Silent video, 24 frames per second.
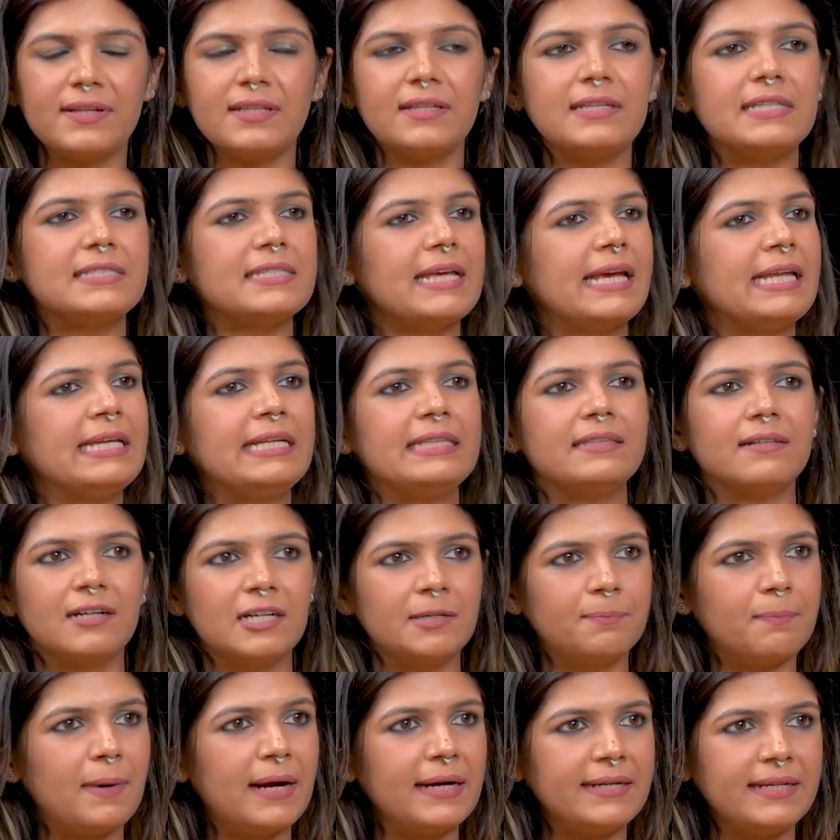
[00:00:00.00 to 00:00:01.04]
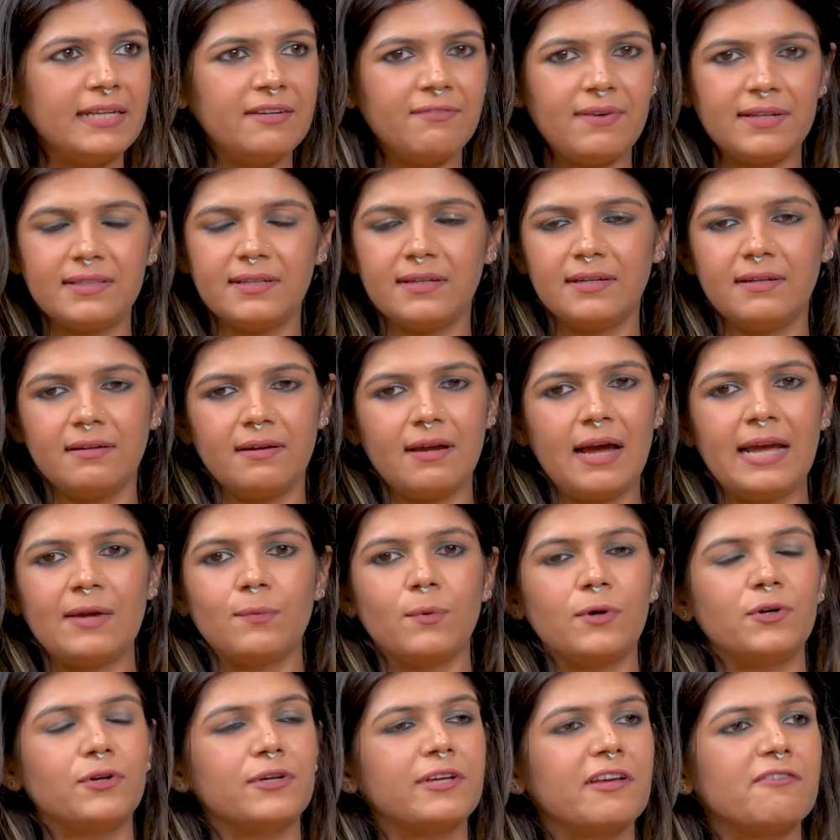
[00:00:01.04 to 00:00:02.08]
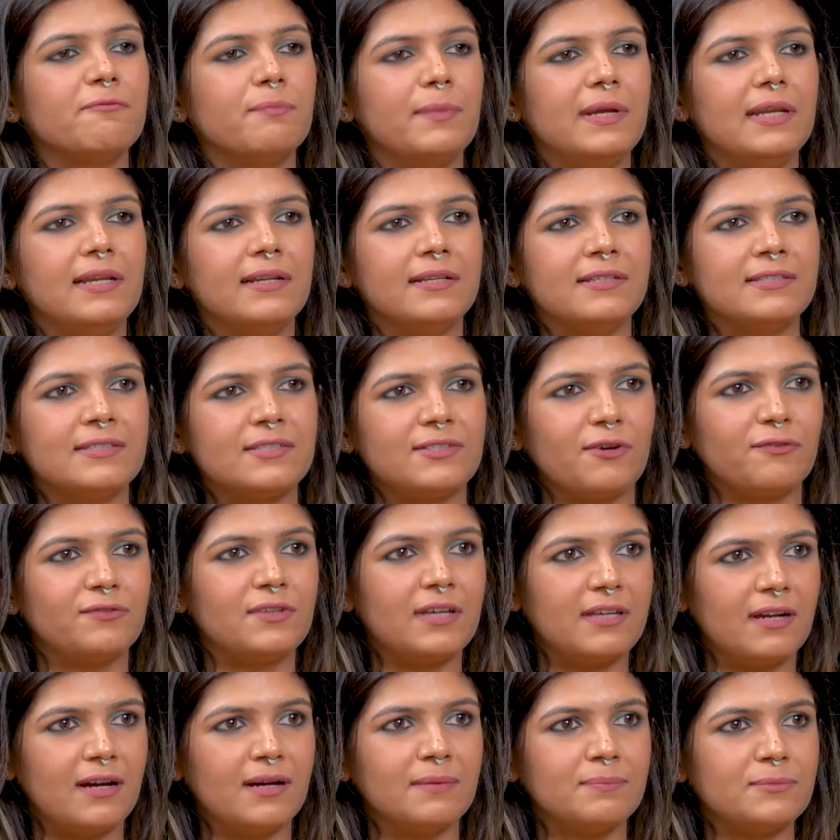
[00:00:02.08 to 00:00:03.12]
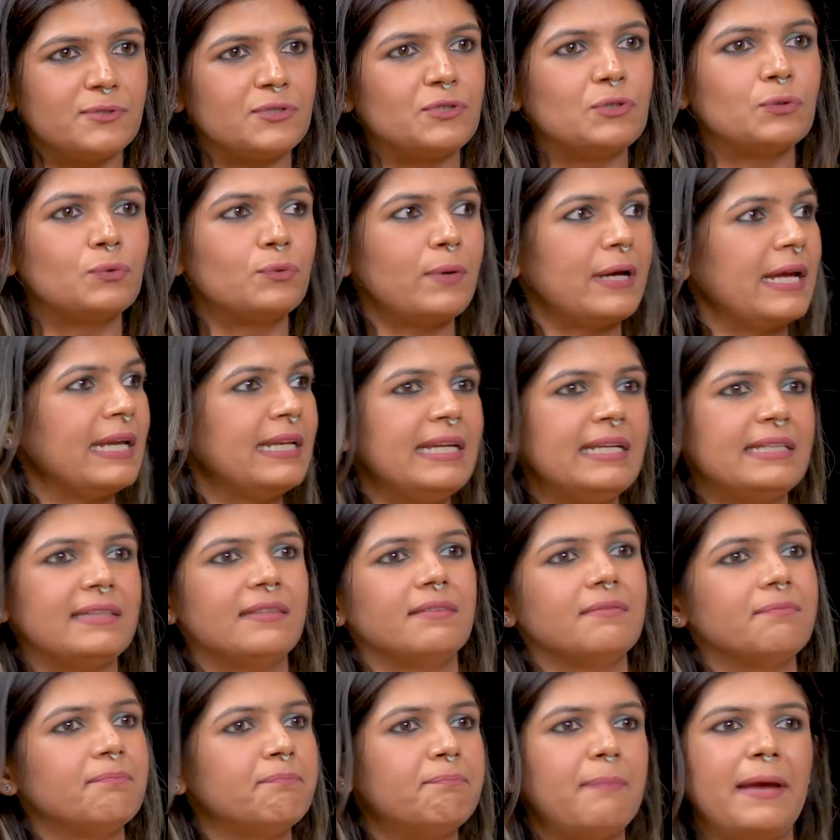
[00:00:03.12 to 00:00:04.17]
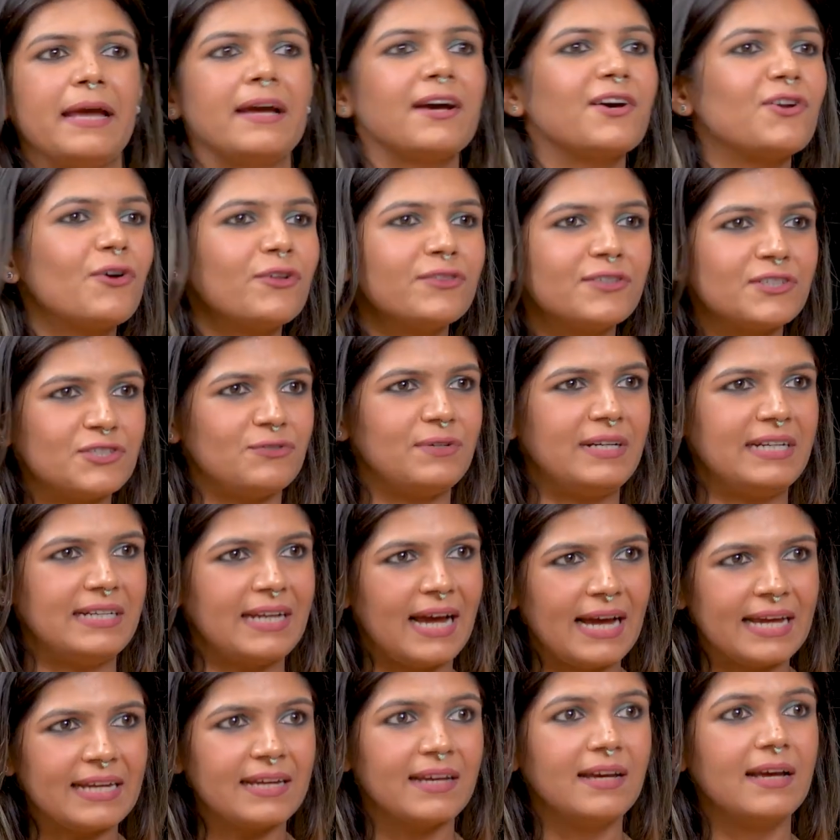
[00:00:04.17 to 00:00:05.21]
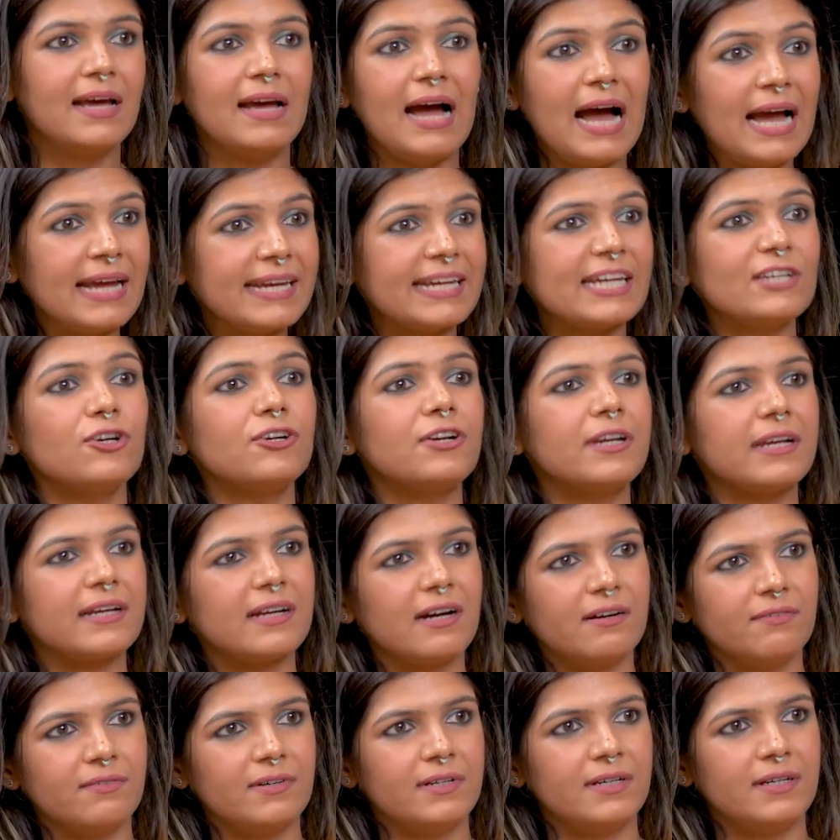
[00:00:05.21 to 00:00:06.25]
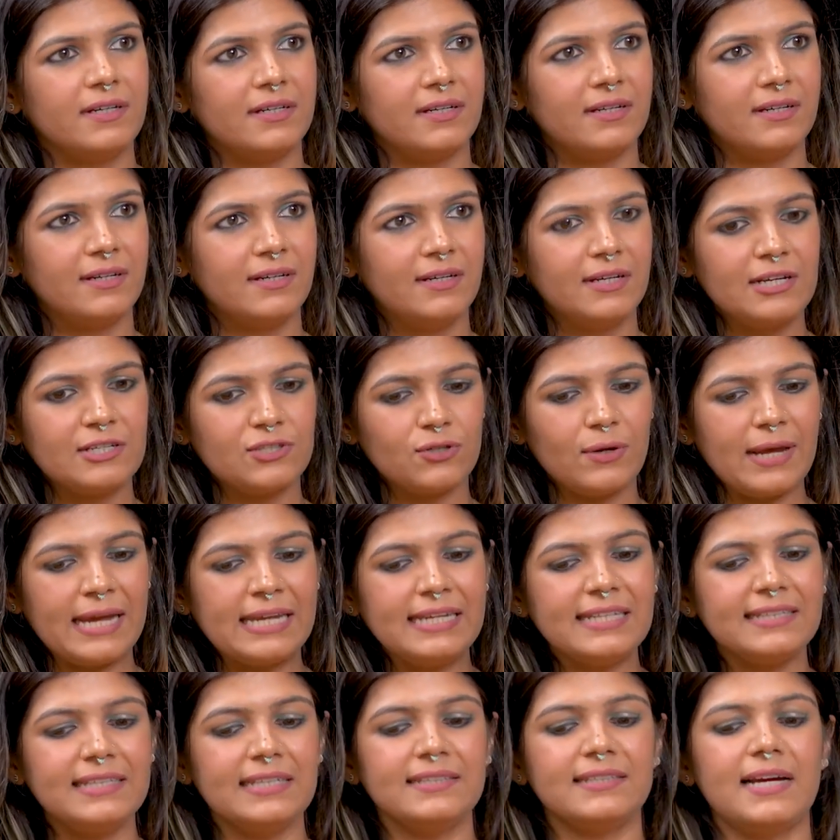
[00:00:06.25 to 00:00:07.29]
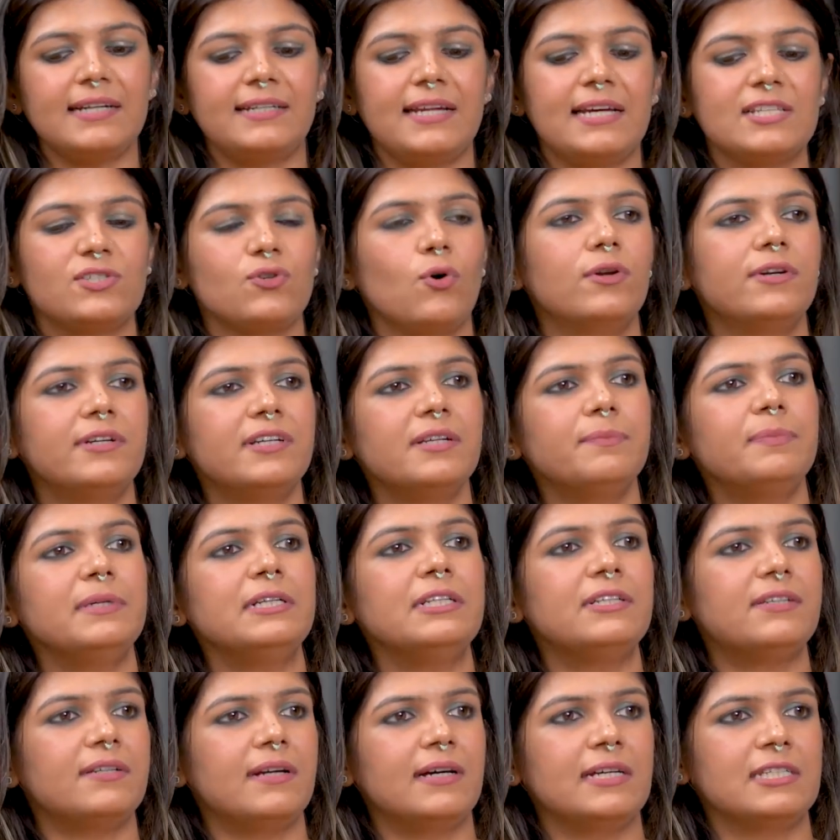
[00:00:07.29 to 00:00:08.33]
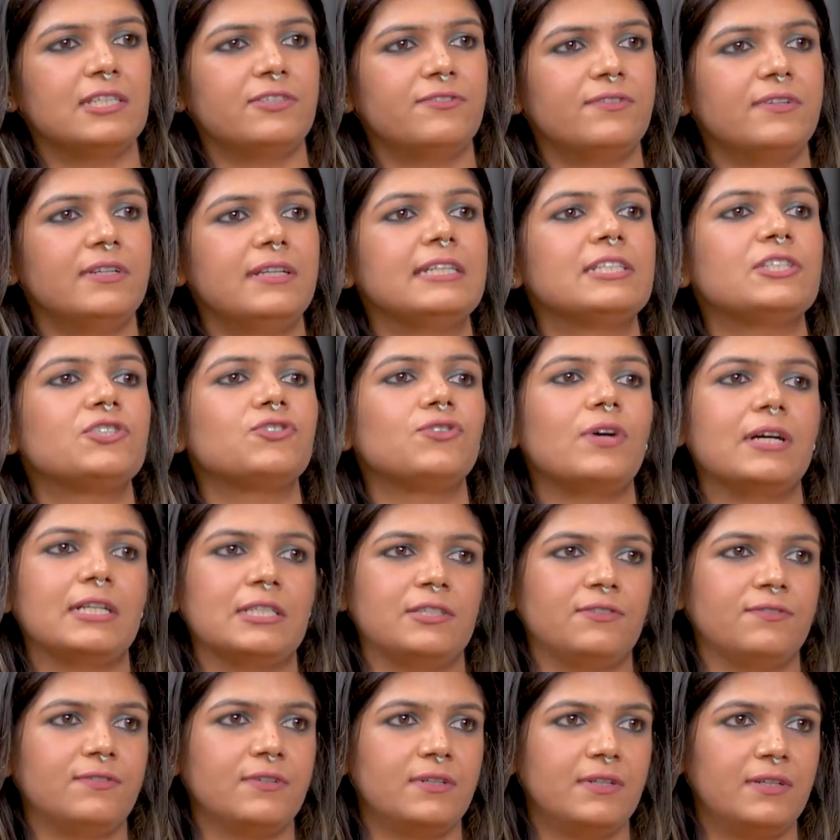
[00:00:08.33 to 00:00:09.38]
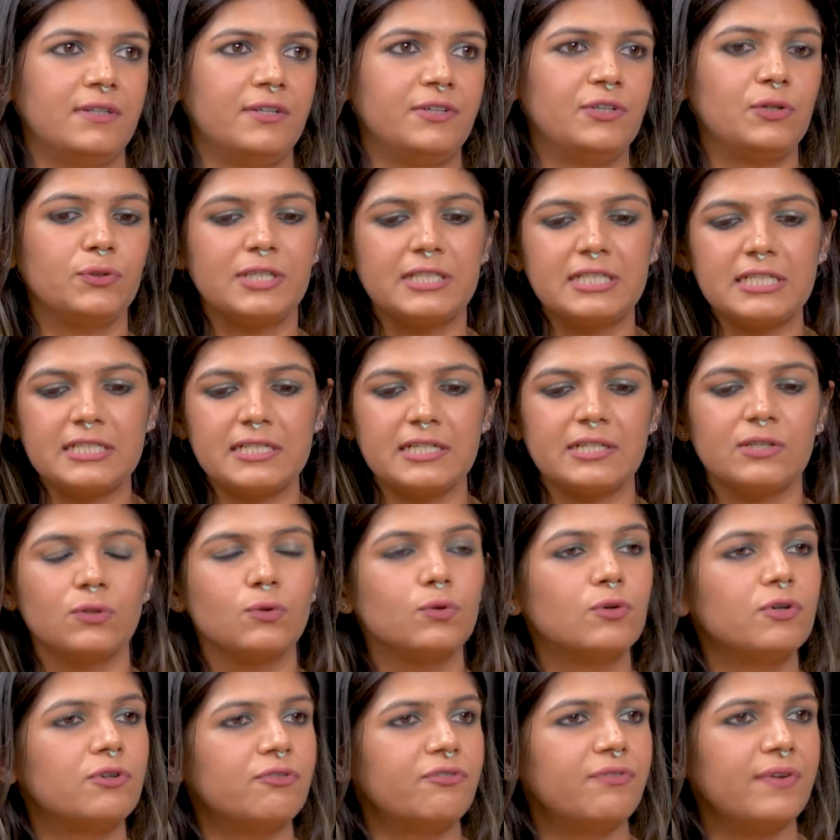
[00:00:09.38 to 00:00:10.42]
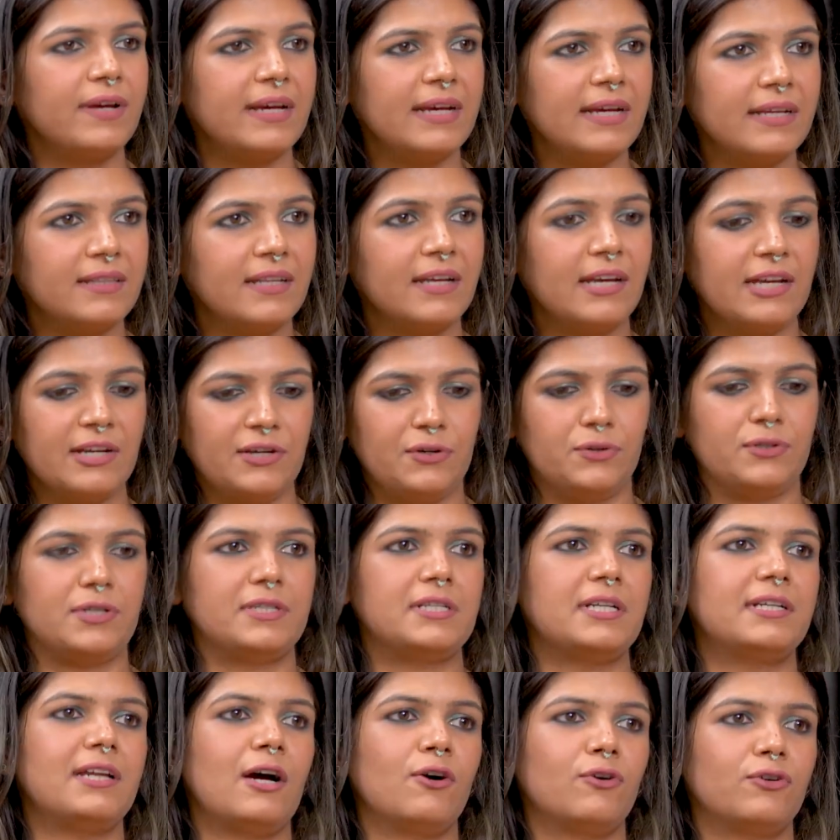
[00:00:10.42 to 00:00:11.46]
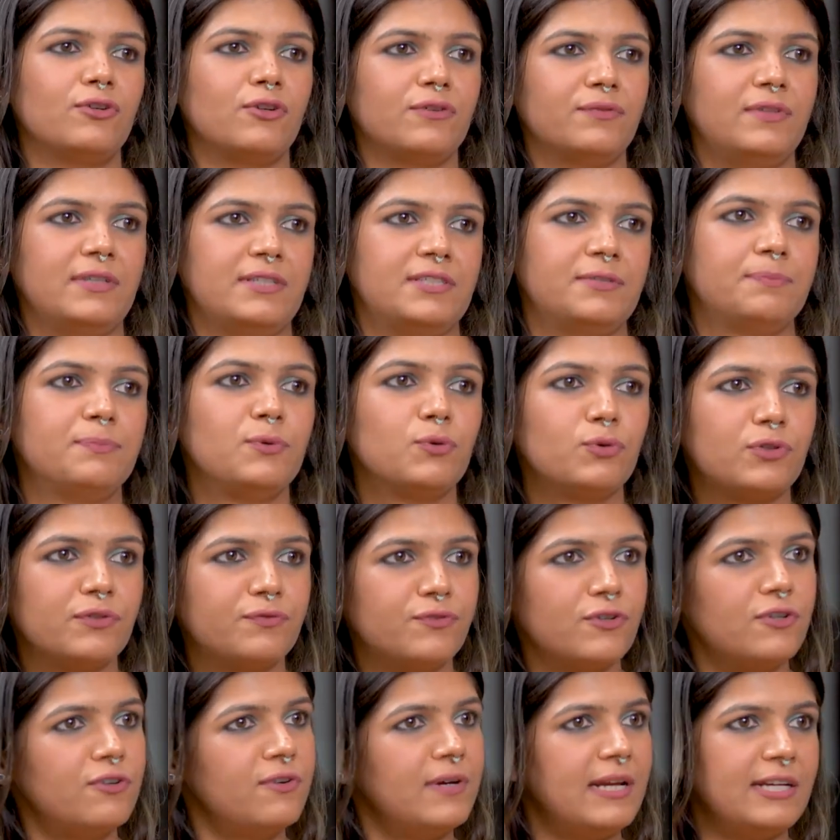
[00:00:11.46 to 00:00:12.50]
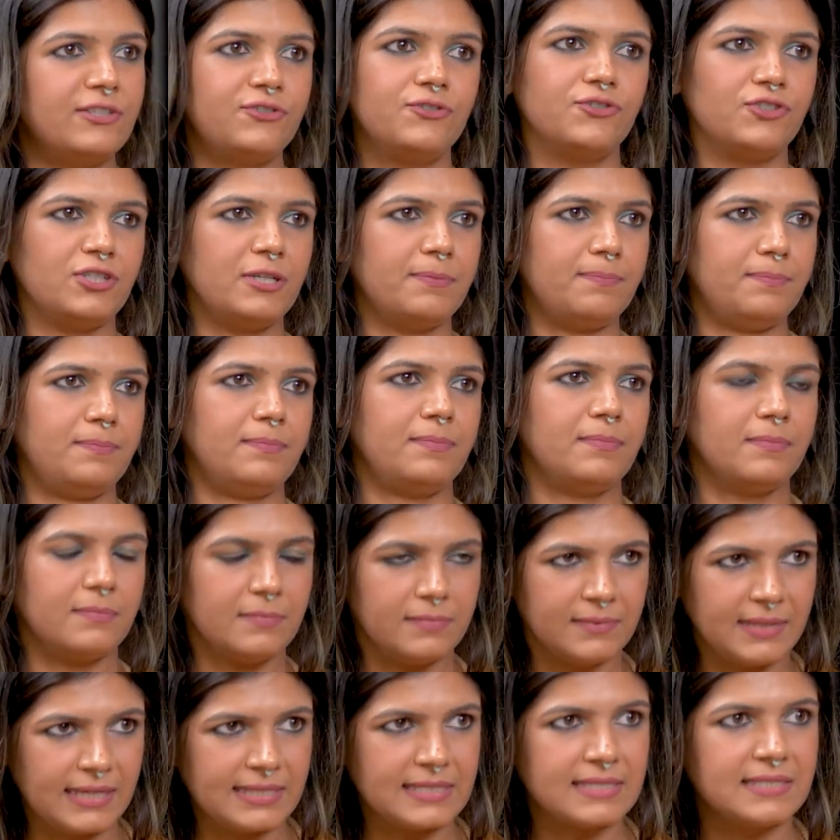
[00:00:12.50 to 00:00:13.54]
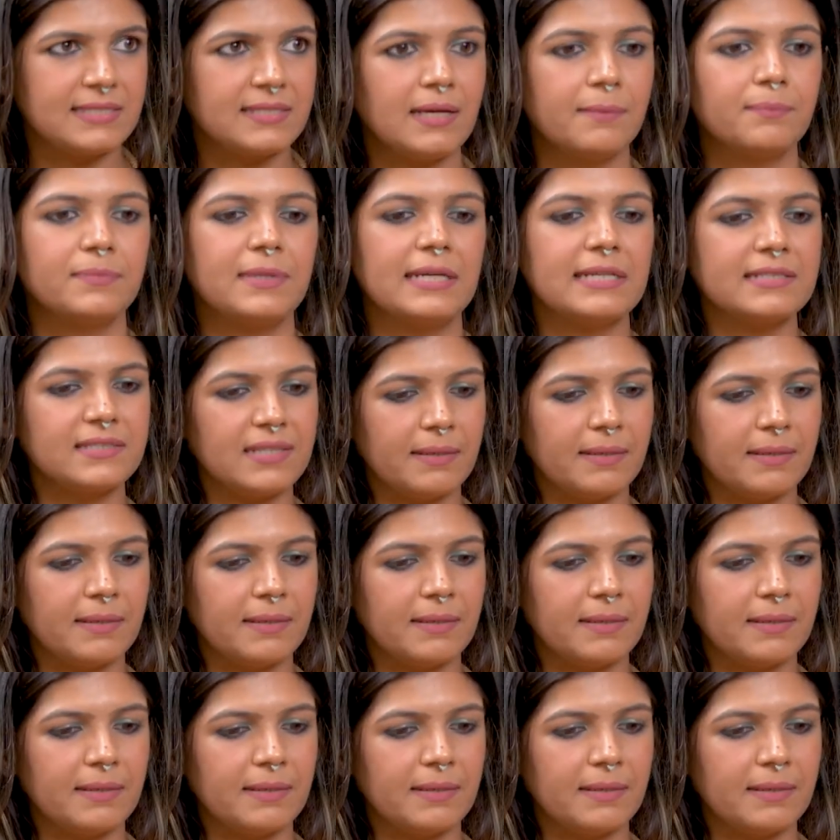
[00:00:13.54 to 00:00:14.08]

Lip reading: whether it's any third party, whether I want to give millions of dirhams to any beggar on the street, I cannot recover it. So anything that has already been transferred is transferred. You did it in good faith, you did it out of this beautiful relationship. That's something